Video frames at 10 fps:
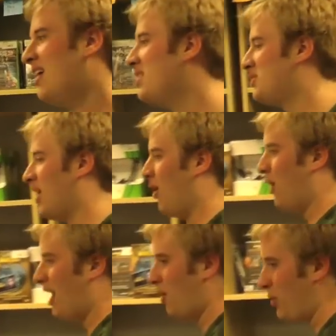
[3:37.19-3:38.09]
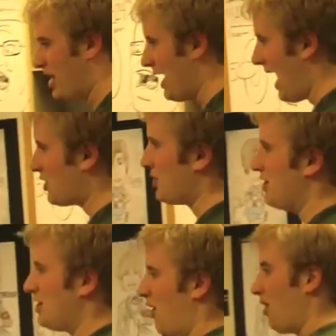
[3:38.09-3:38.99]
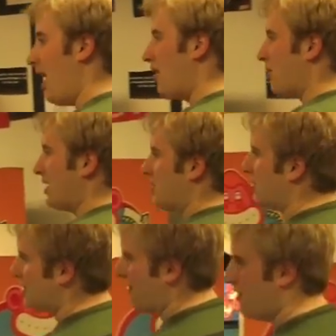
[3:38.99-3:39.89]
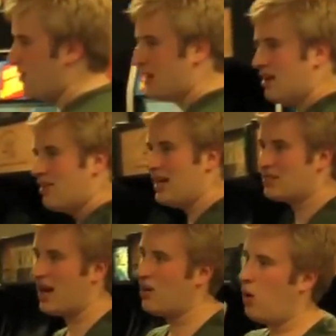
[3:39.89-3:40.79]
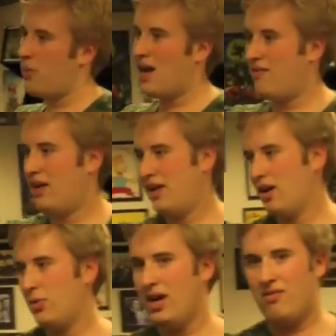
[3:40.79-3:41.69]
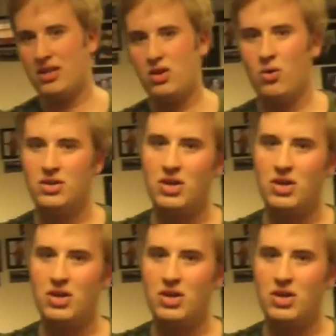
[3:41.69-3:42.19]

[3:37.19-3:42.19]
So we actually sell a lot of the retro stuff, and that's kind of what we have out here. We have like the old